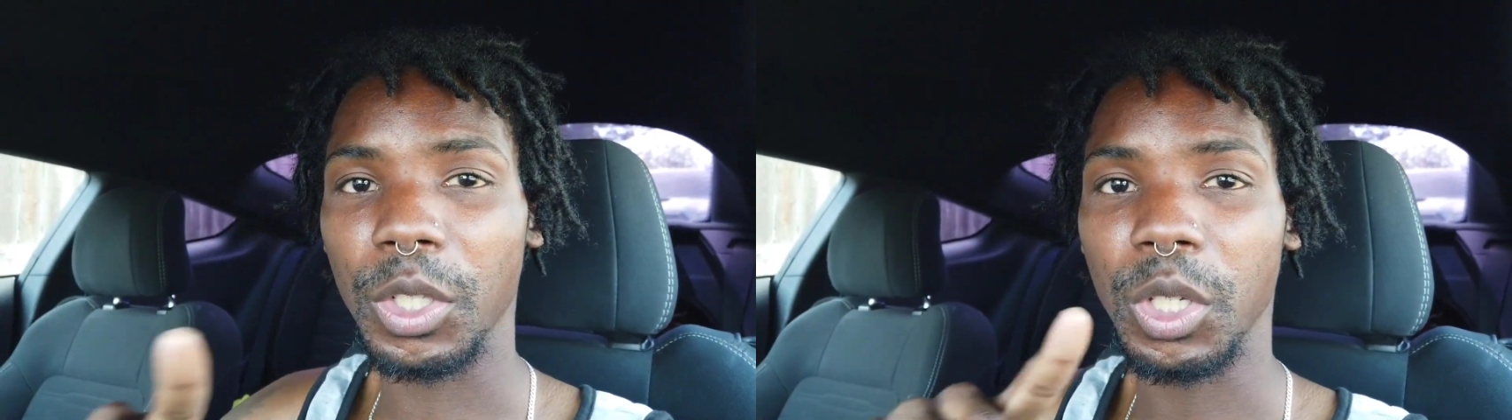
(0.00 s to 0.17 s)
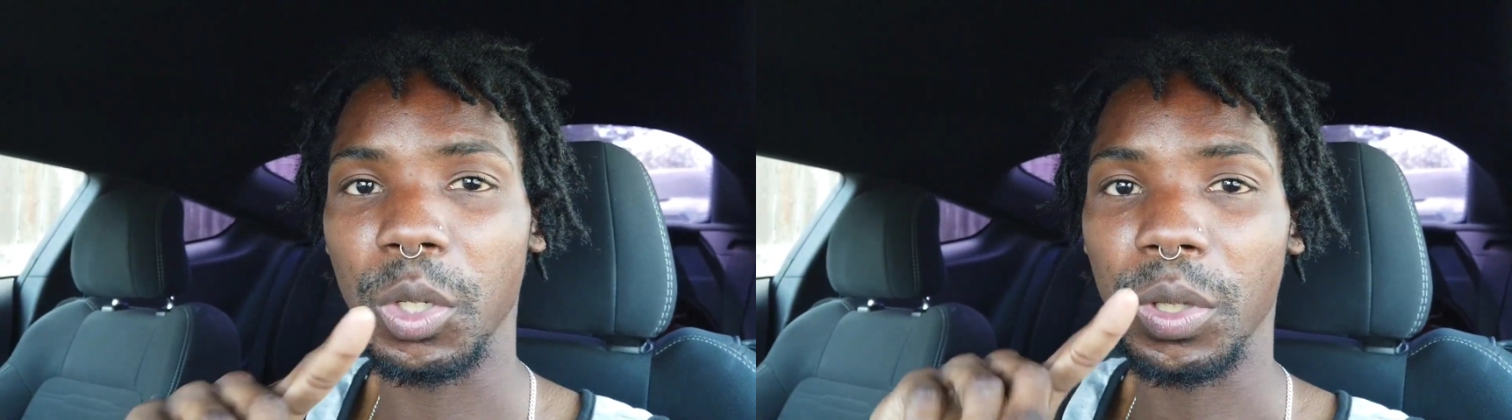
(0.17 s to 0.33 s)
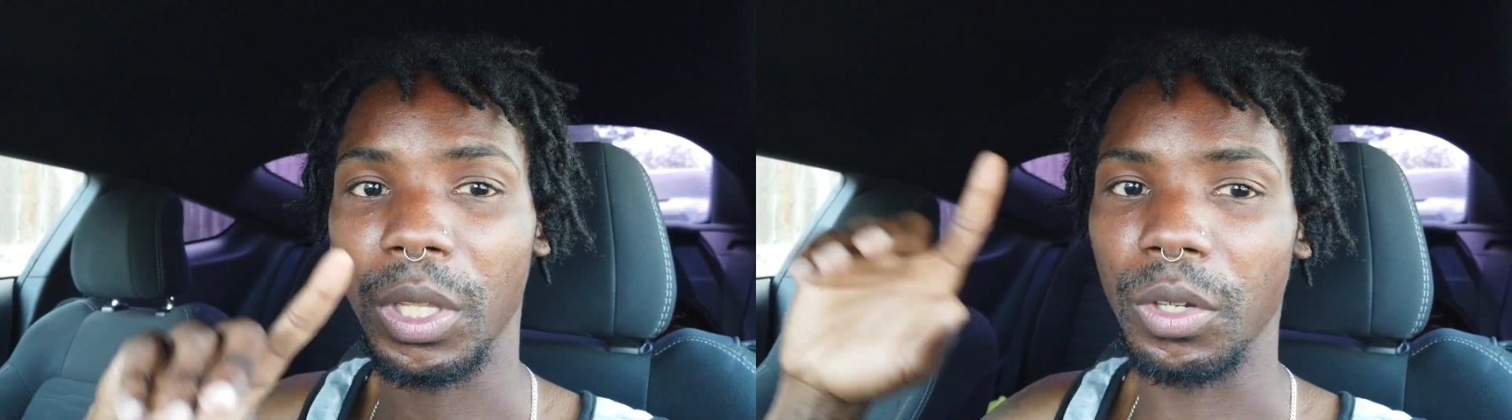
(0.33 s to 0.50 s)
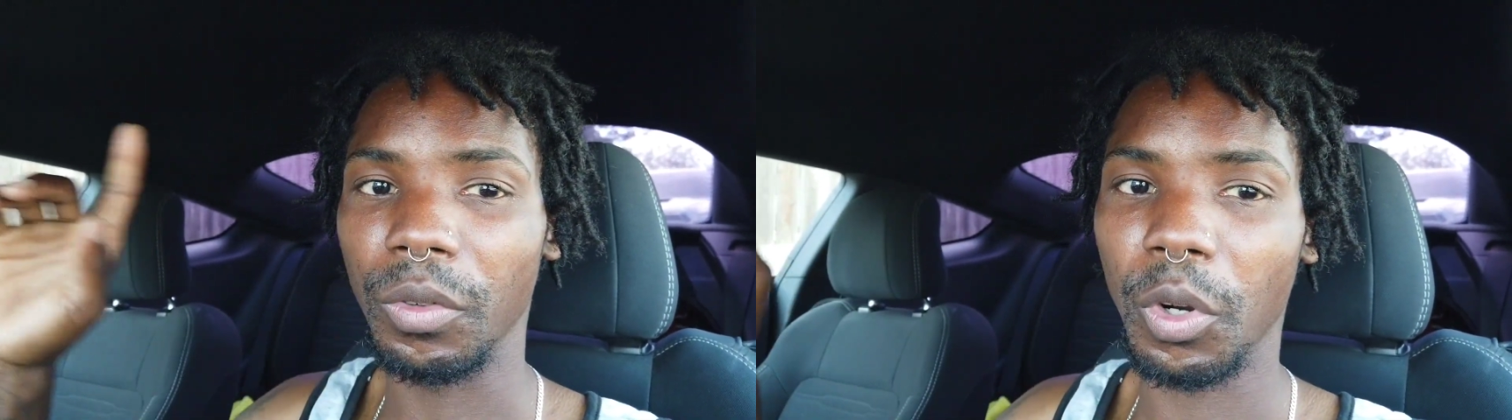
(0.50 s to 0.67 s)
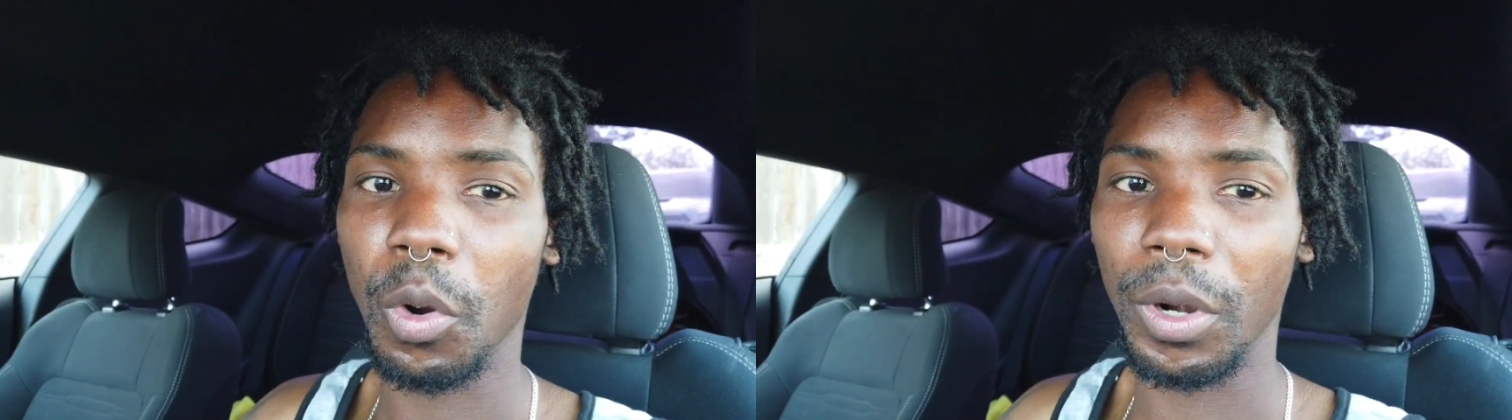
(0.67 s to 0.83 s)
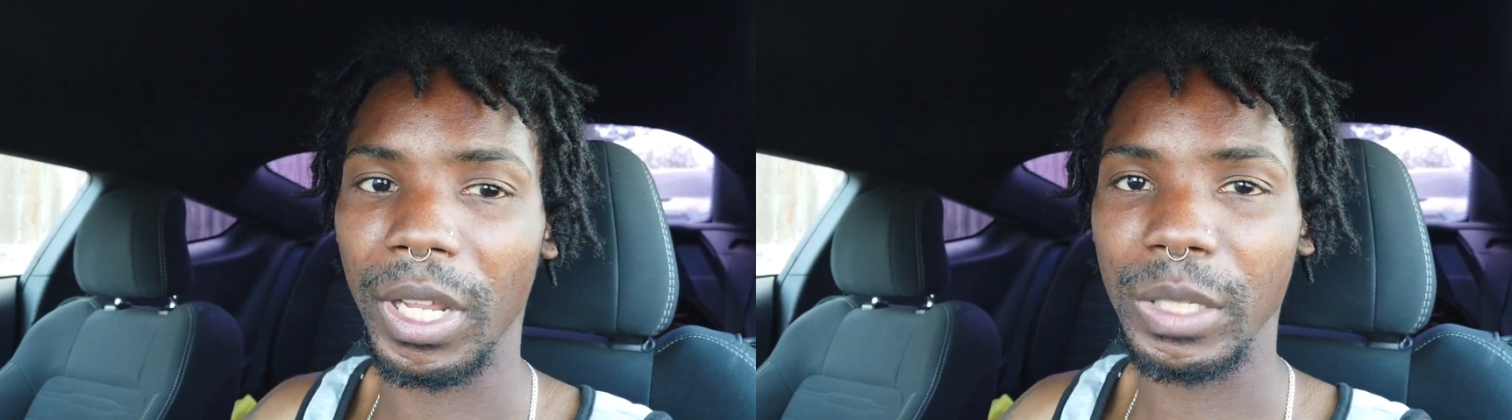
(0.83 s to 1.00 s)
to the new
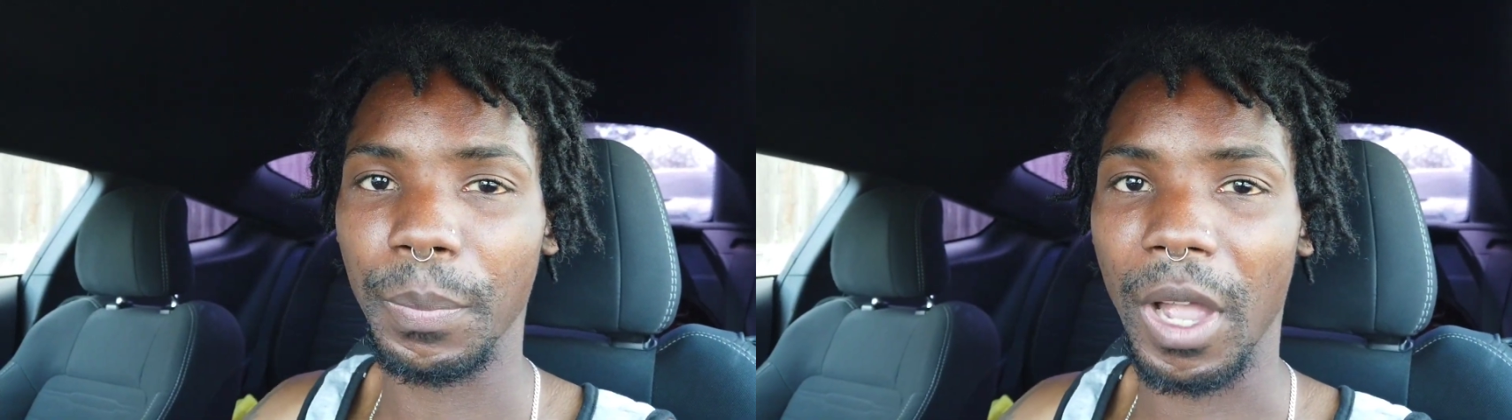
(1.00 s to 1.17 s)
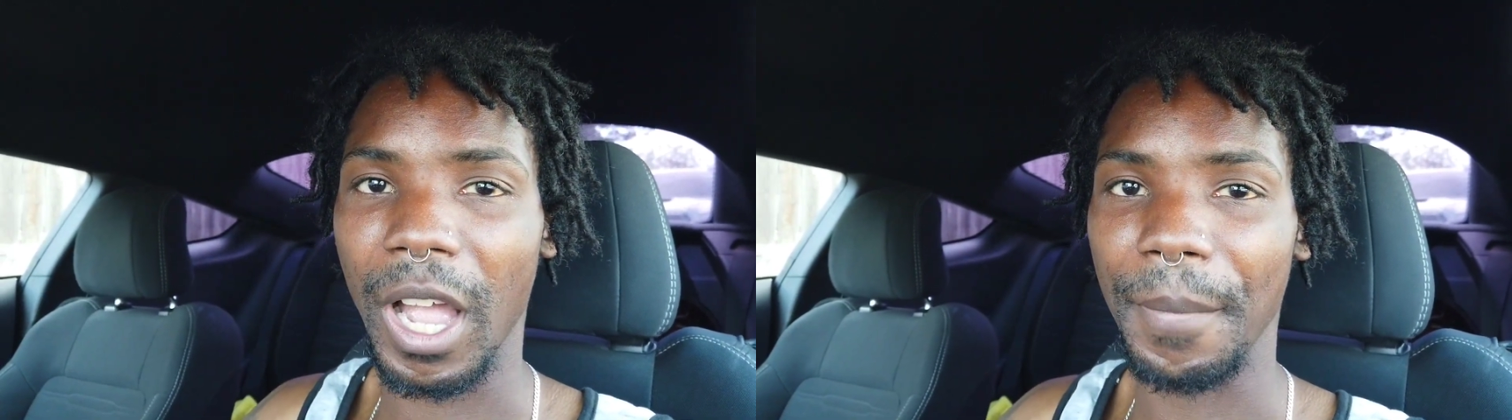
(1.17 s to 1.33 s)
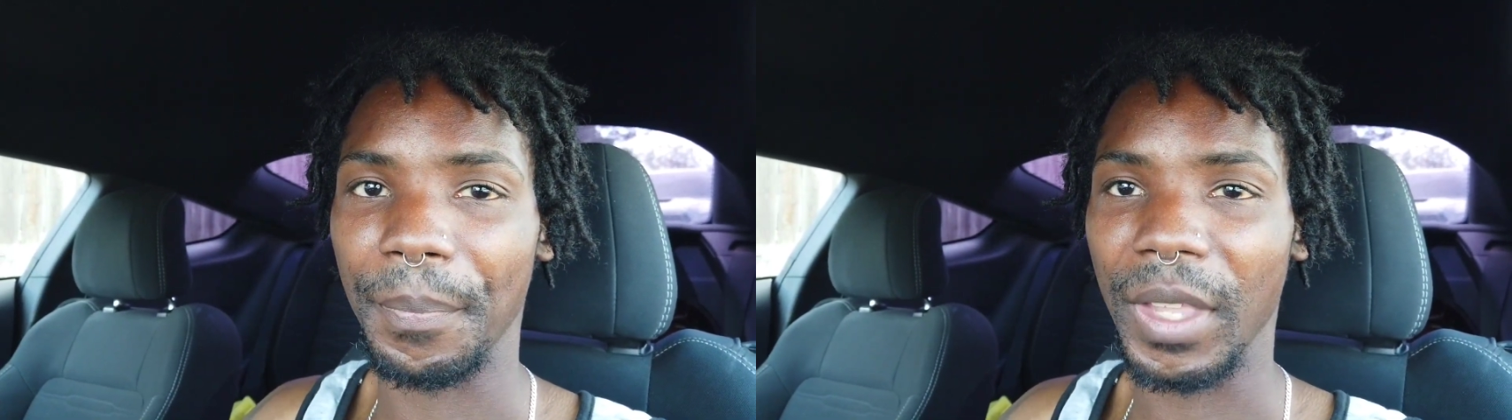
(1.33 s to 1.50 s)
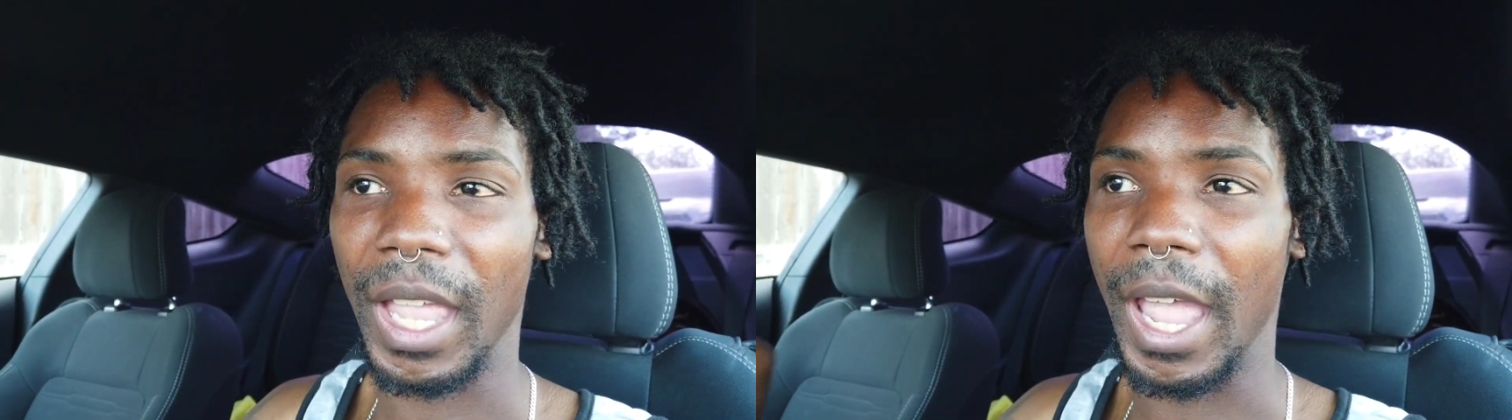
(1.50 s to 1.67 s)
recording spot,